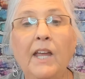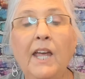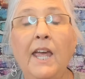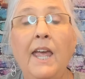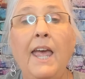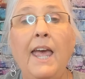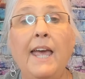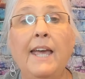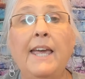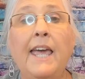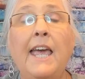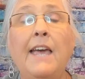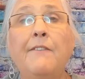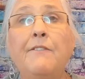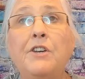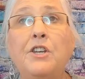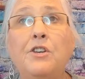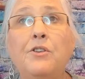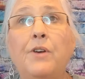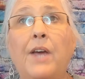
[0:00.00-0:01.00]
And
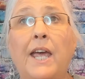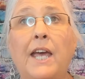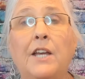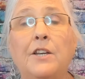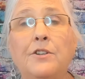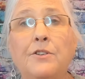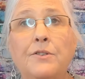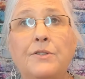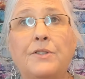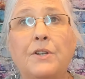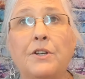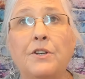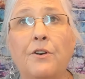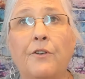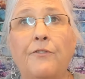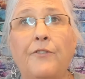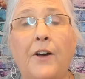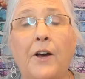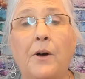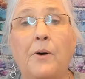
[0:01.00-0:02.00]
Canva, you can use your
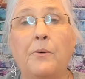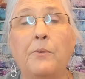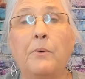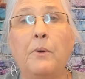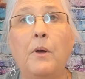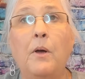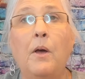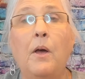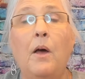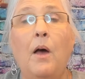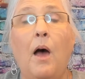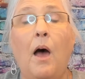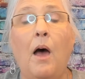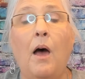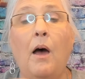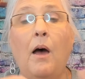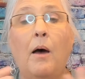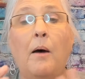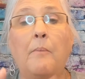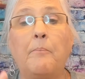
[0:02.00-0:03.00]
phone,
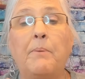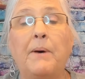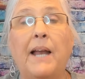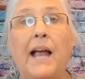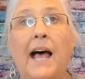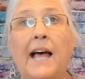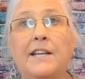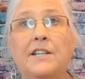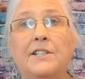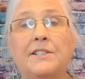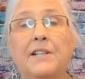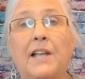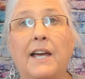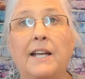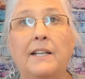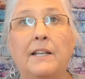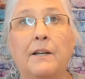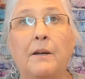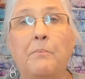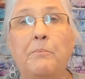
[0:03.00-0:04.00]
but I just like
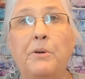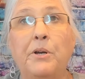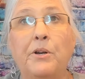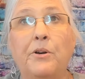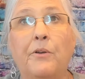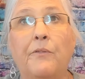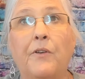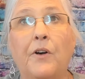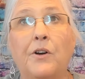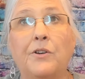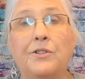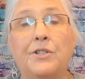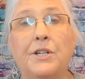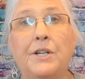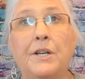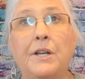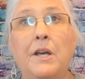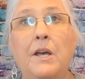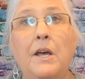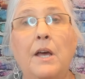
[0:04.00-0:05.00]
the computer
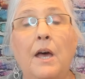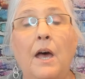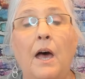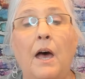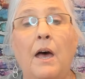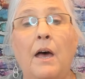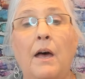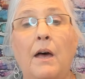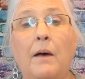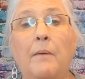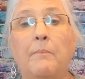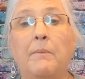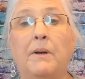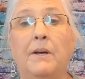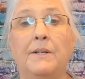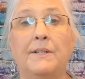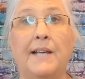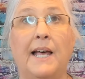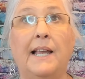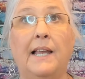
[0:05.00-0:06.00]
version
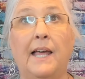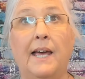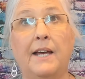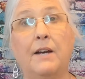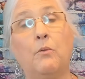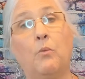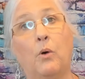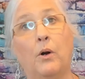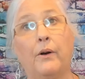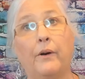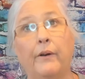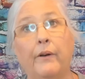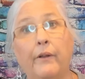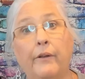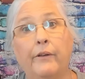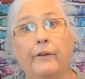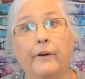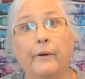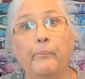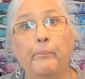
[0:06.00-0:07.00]
because I like working on
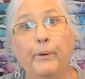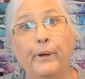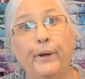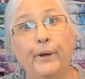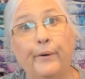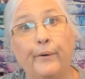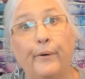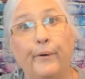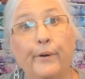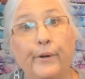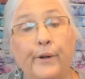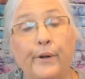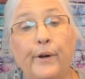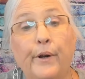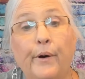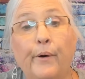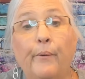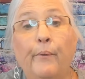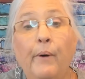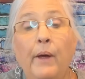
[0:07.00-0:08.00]
the computer,
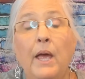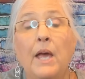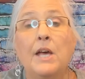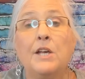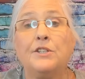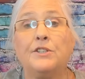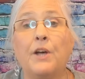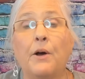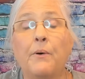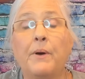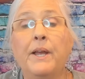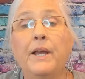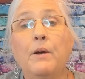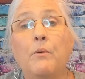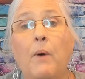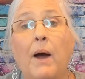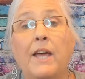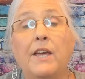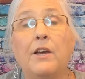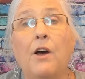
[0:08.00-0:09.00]
So
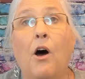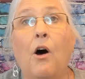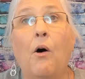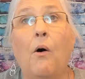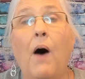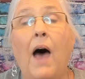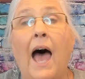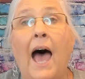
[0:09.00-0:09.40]
anyway, y'all,